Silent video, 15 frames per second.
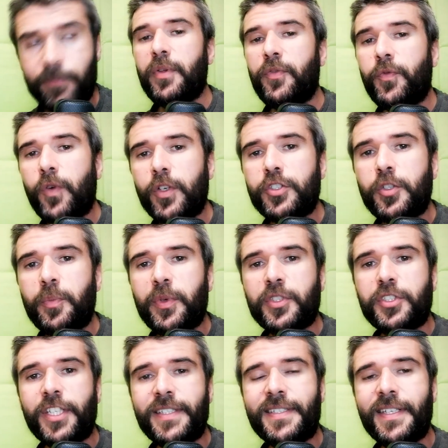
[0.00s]
Before to
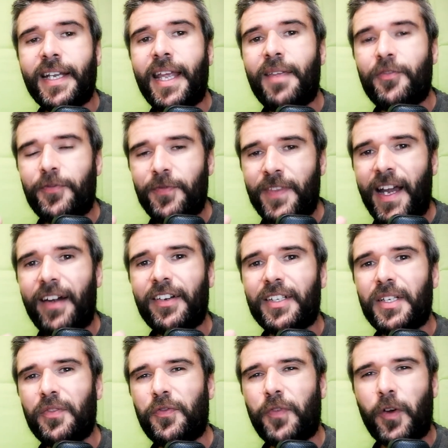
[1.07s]
purchase the game
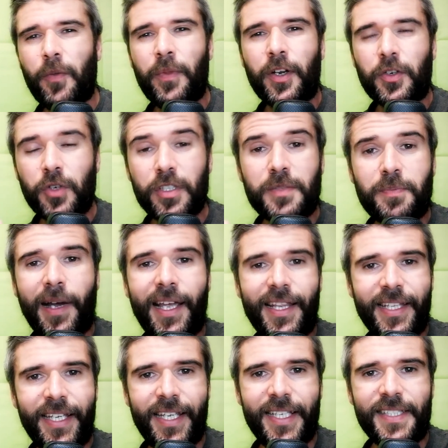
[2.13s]
directly from the cross-buy
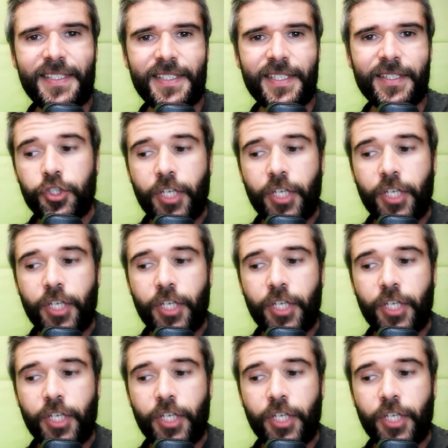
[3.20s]
list,